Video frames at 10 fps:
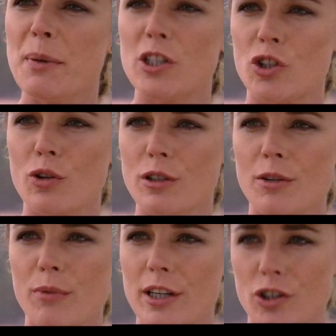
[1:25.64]
I'll be sure
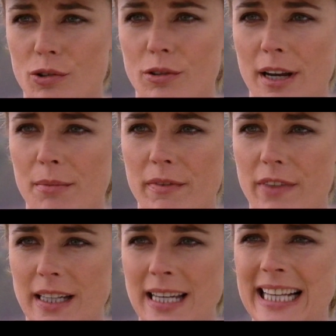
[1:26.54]
to reassure him
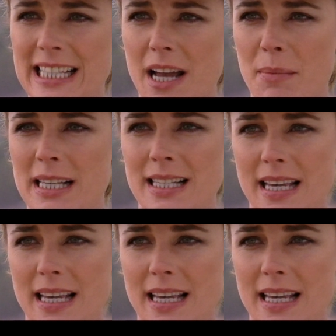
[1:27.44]
of that next time I